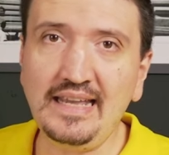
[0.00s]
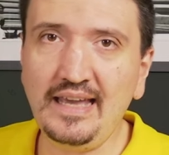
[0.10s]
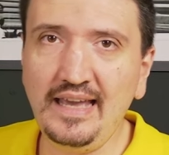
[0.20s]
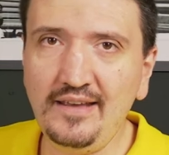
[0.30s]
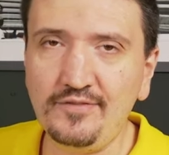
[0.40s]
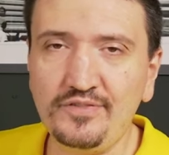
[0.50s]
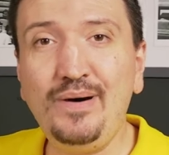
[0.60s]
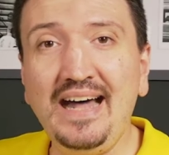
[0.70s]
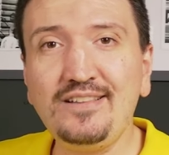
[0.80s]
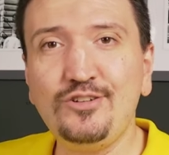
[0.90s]
I have,
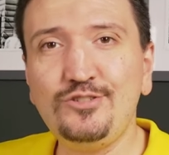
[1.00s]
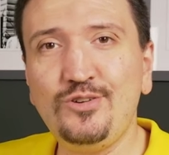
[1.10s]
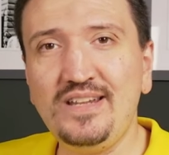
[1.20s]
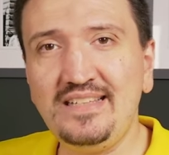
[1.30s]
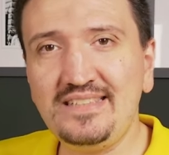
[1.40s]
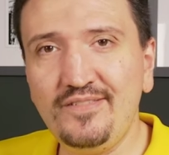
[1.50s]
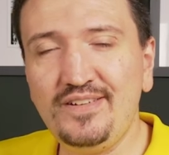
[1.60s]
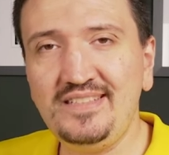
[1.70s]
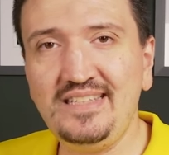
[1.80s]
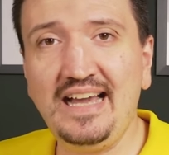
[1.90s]
but on Sony
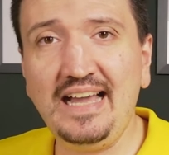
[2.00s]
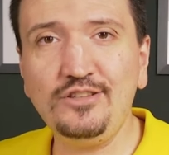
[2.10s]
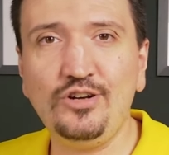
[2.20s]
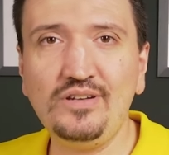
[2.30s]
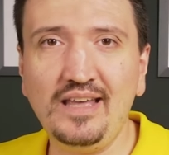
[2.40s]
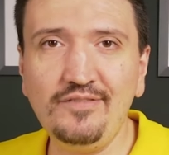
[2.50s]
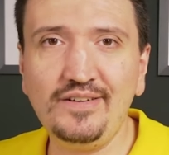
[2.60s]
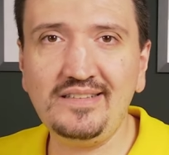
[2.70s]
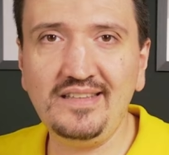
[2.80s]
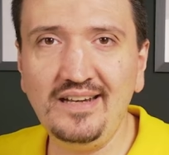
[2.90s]
A7C I don't have
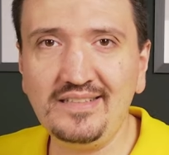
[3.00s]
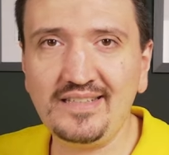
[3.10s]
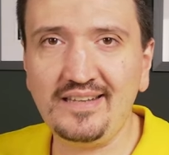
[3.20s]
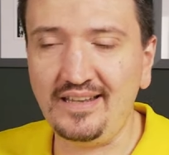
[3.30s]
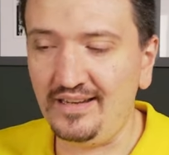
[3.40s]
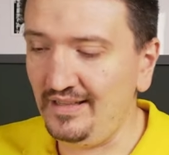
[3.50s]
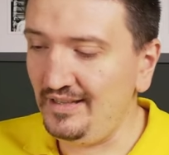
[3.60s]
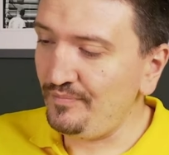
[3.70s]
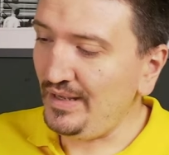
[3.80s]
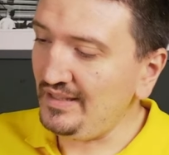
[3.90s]
a tilt screen,
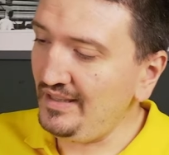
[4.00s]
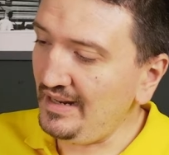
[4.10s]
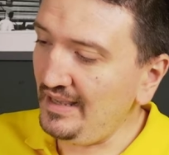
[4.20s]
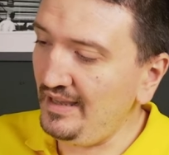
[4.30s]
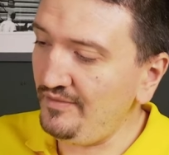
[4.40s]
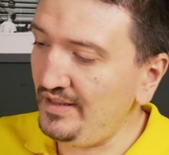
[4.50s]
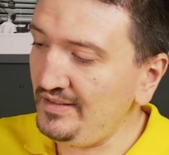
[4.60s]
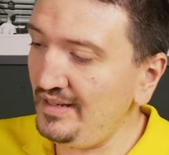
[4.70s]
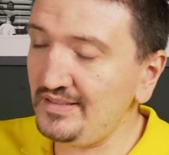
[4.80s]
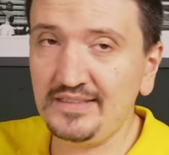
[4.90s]
but here I have a
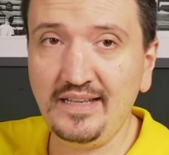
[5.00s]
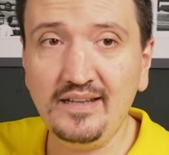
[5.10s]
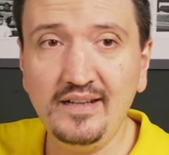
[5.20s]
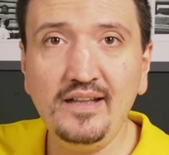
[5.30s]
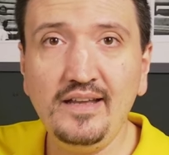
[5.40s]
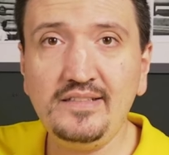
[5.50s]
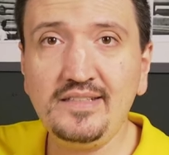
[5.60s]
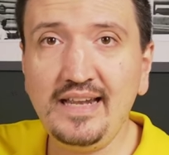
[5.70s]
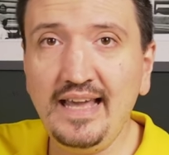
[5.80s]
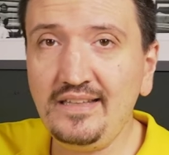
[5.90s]
tilt screen. It's
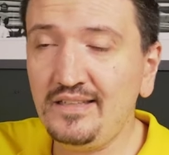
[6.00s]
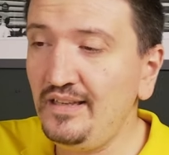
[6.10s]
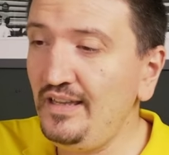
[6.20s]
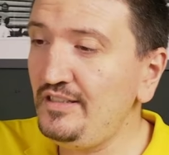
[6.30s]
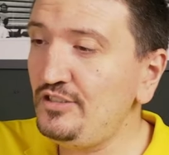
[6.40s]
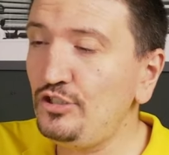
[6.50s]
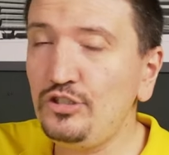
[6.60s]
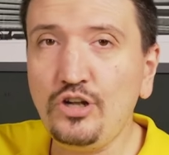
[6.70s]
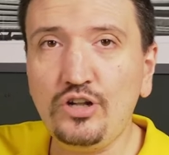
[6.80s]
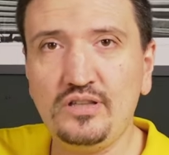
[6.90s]
great, it's
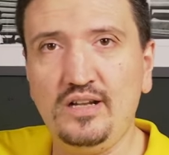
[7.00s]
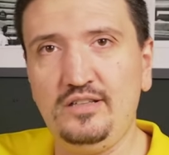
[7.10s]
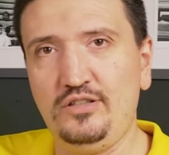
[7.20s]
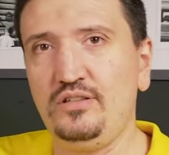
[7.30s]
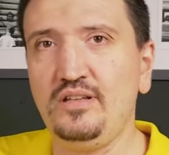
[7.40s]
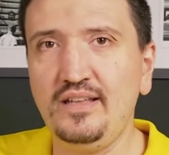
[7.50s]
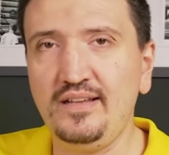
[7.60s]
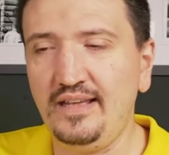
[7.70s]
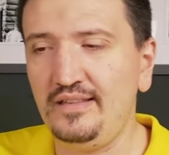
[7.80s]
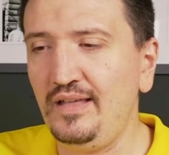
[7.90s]
totally
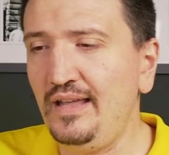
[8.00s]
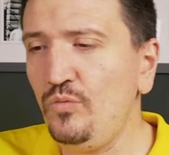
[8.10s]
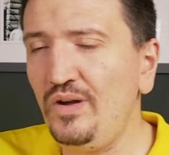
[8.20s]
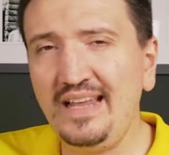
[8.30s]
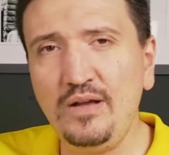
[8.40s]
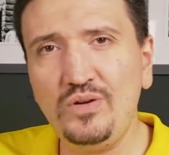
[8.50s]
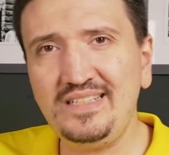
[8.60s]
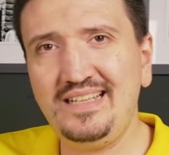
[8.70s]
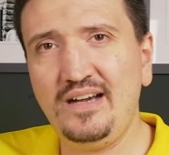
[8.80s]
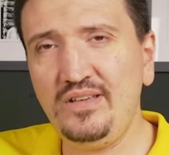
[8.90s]
great. And when I was
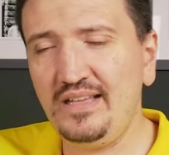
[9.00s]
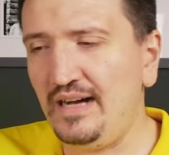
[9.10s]
going